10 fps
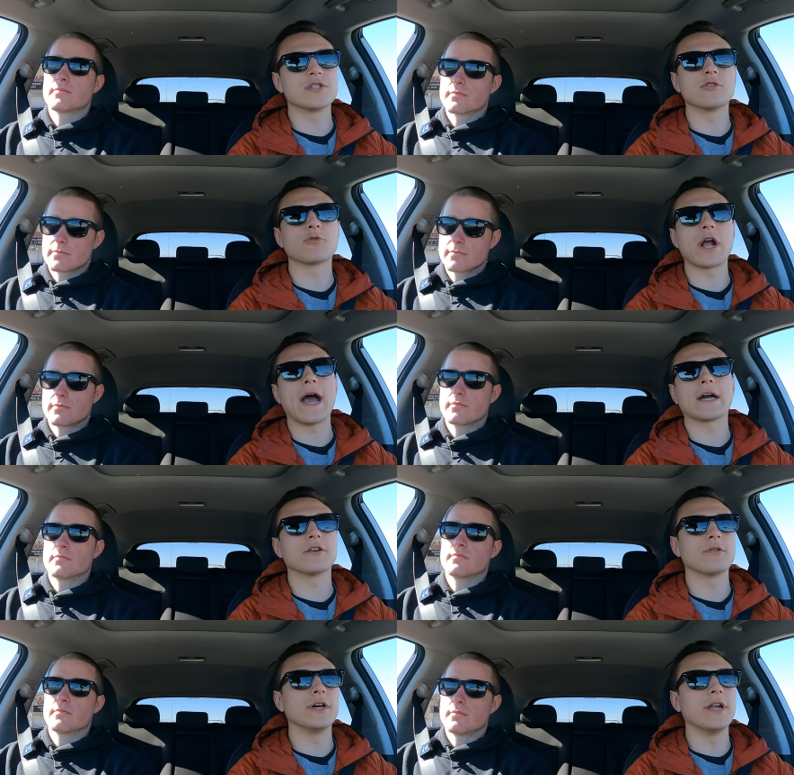Speaker 1: It's super
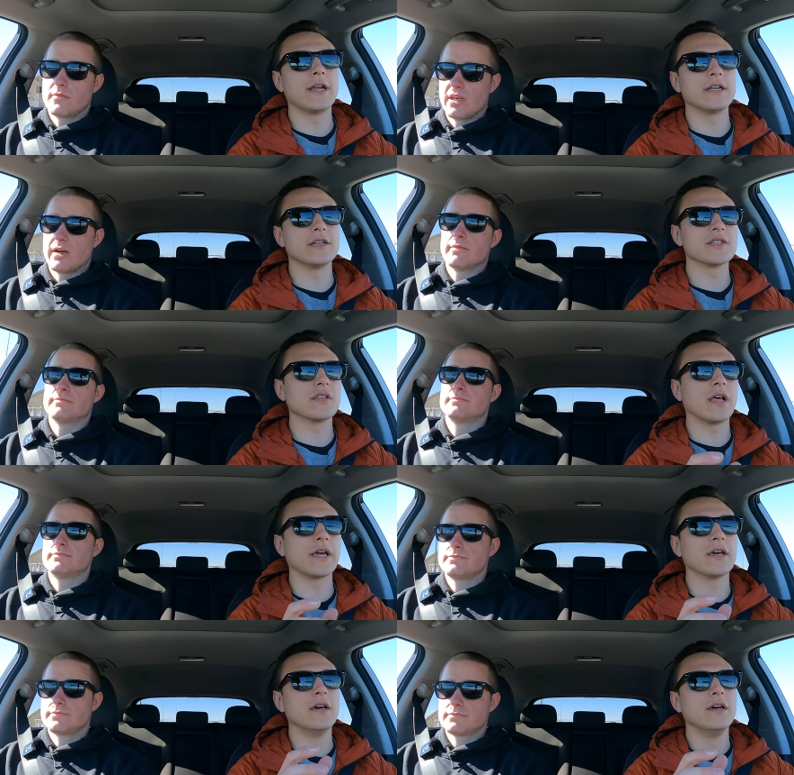accurate and yeah. it doesn't
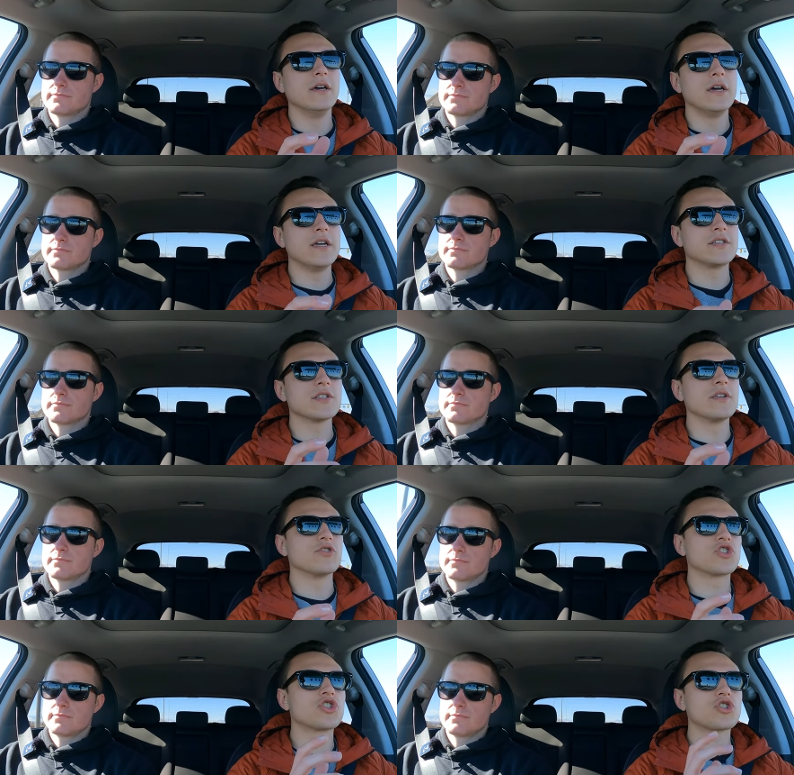like it
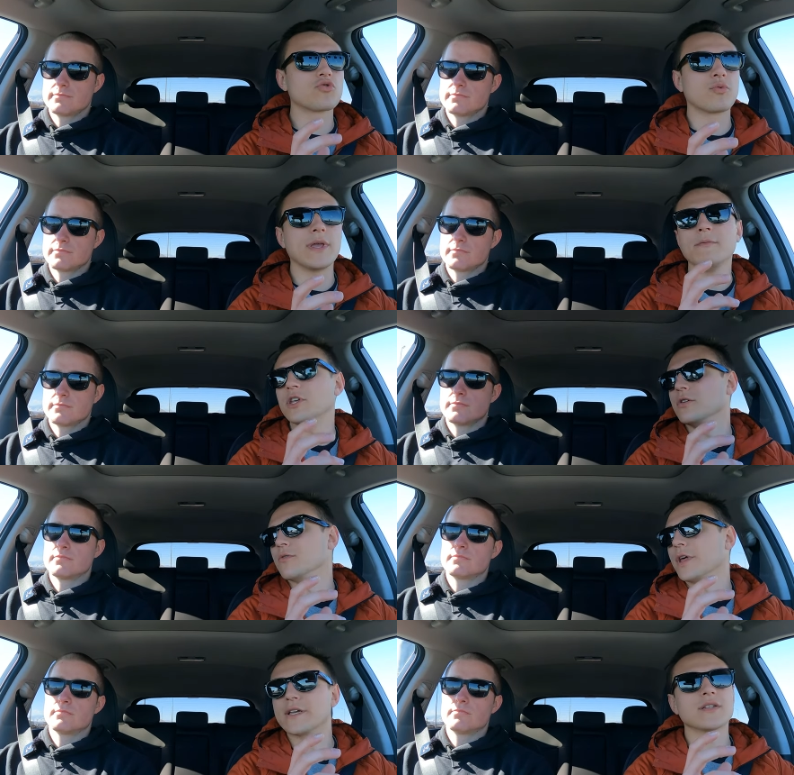doesn't scream at
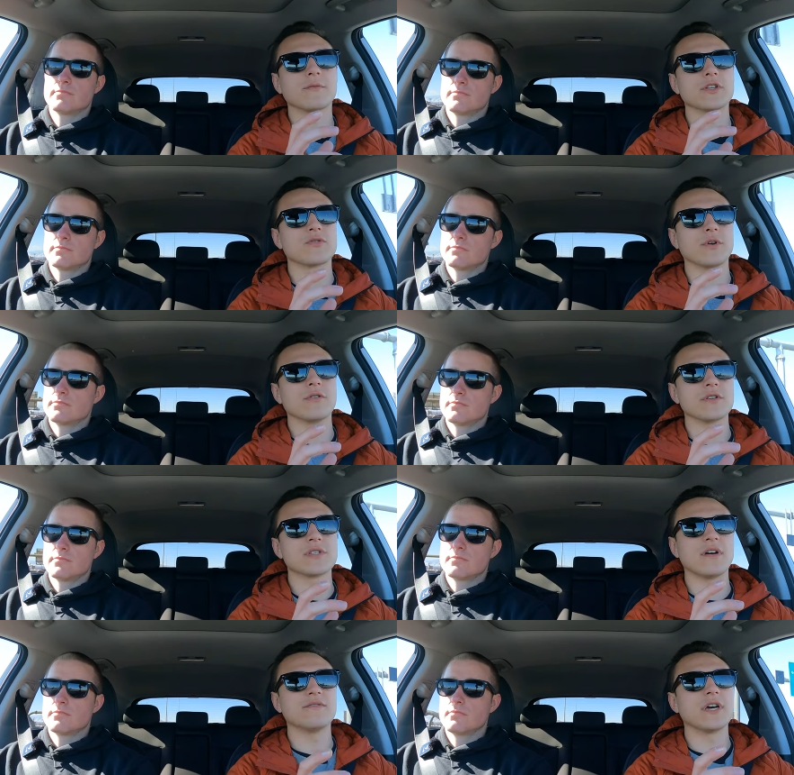you like some of the
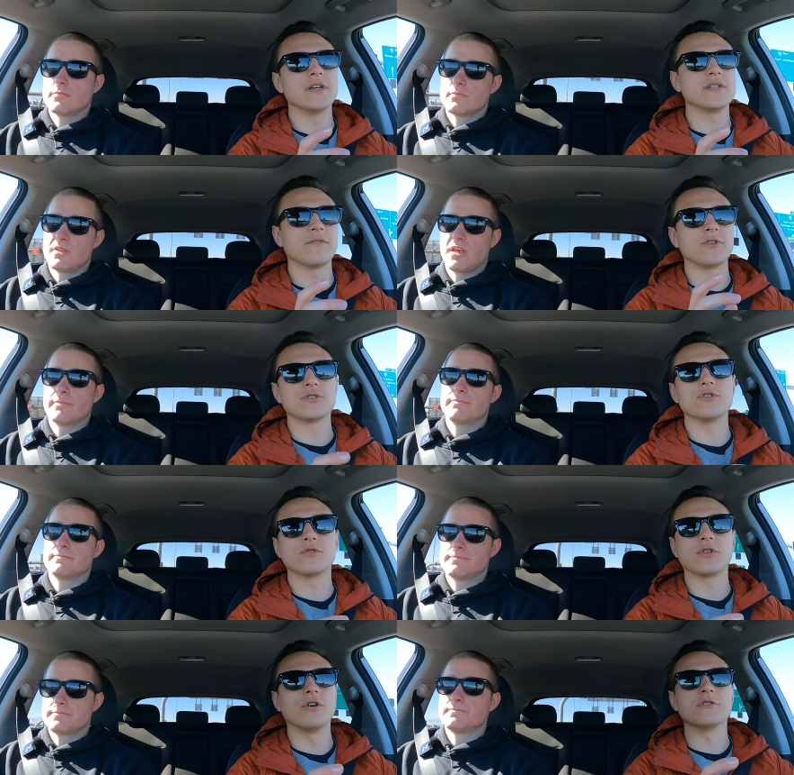Toyota stuff does. If yep.
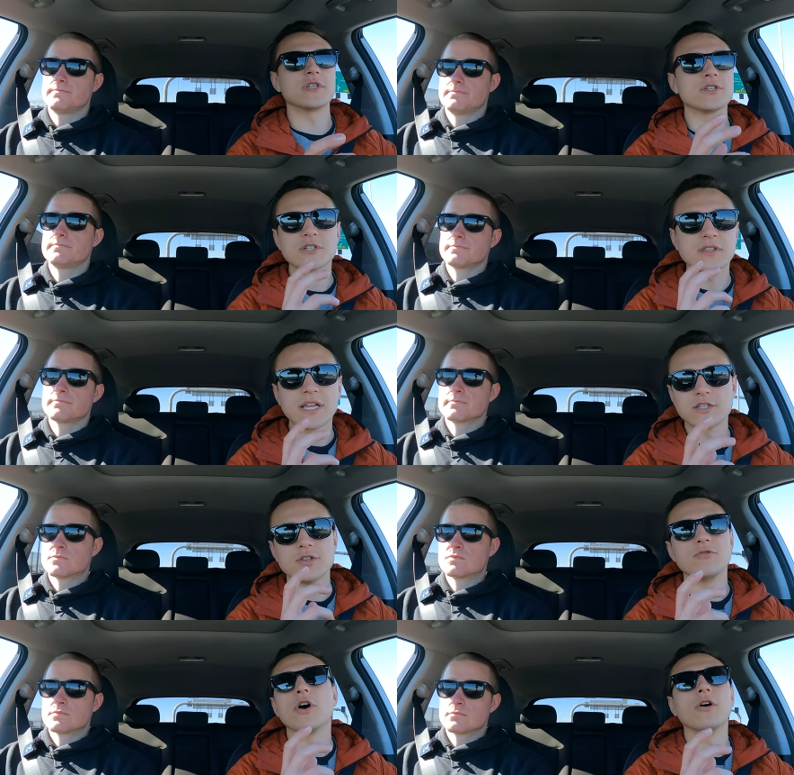you're too close, it just
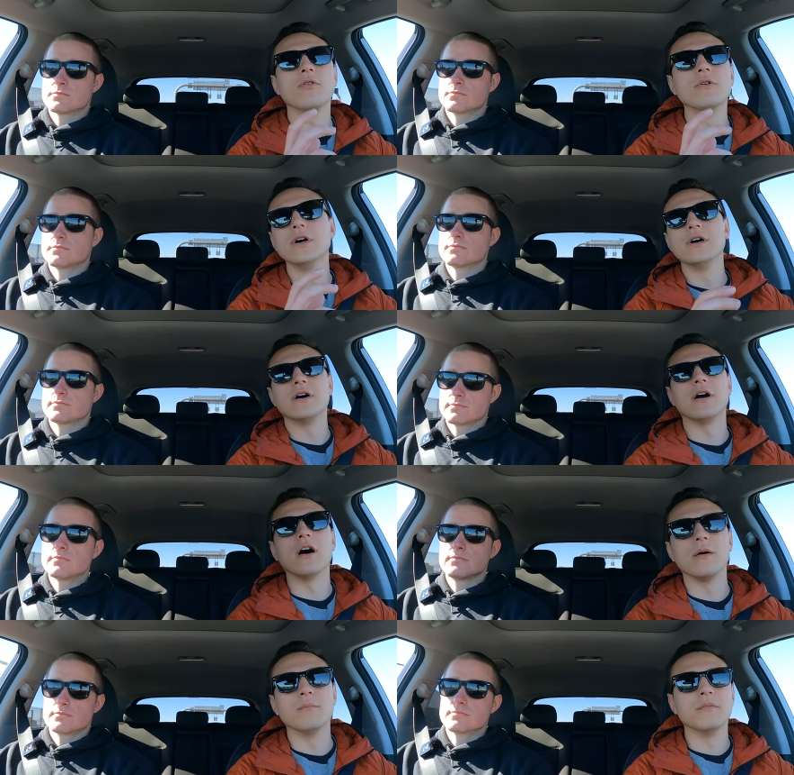lets you know.
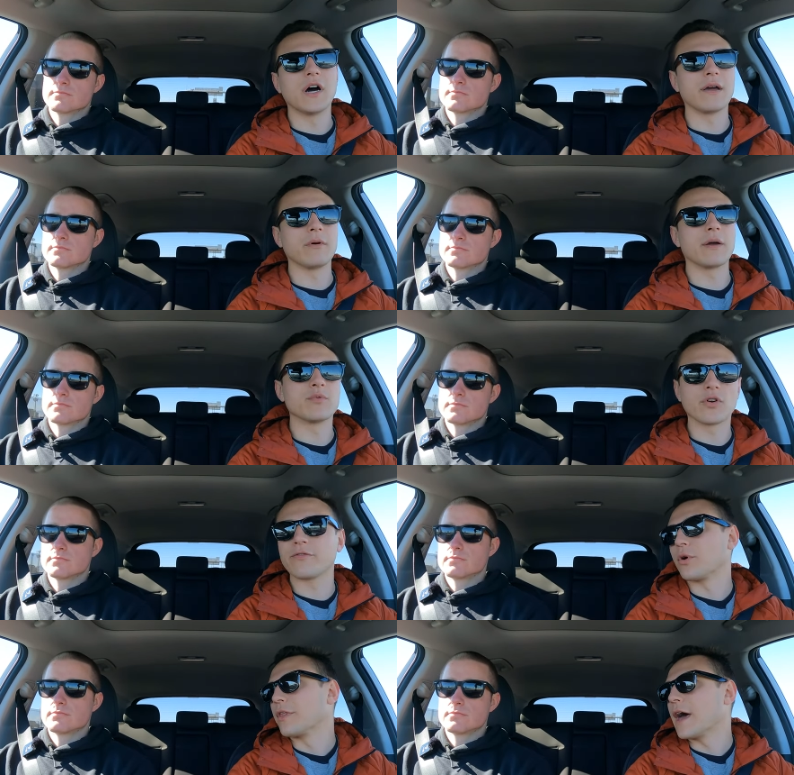Um, I, I,
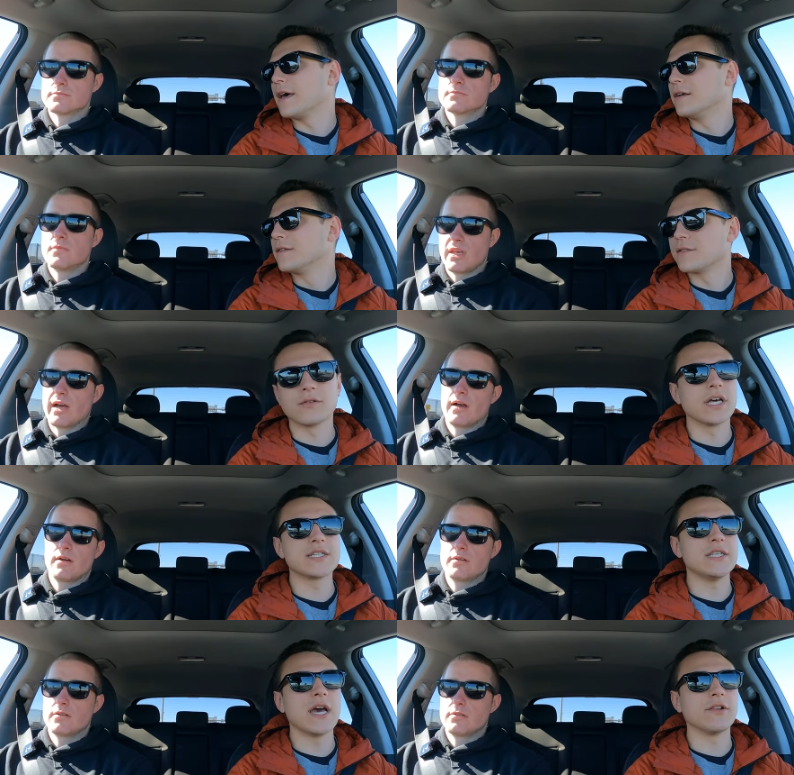prefer that. Yeah. The
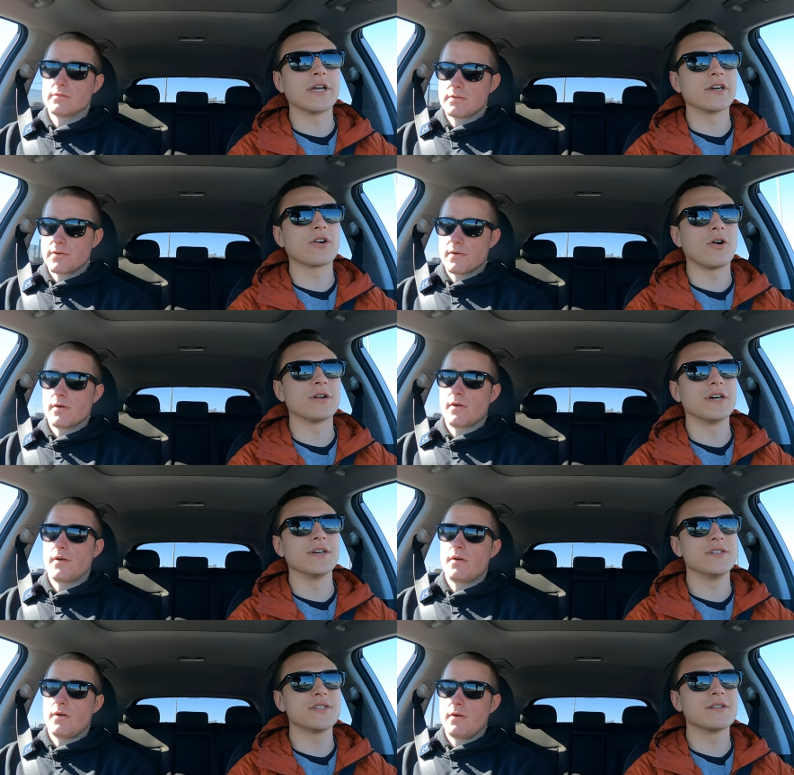less yelling a car
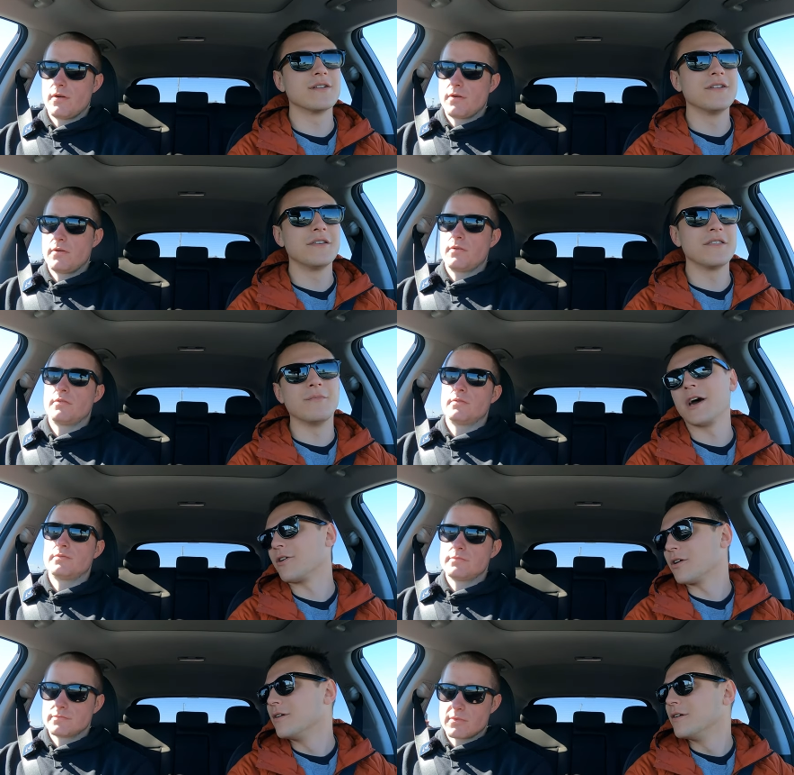does, the
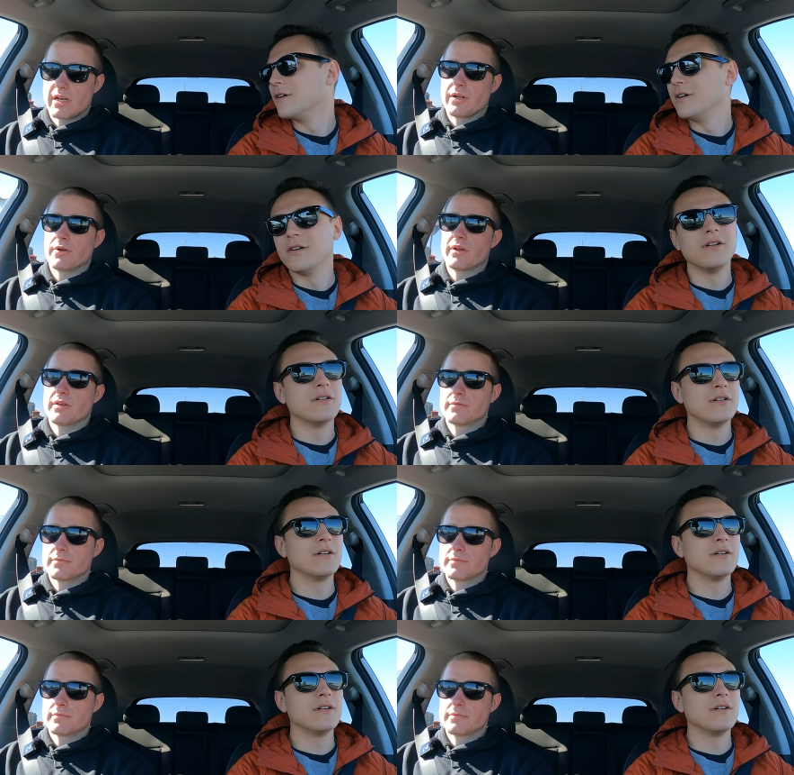better. I agree.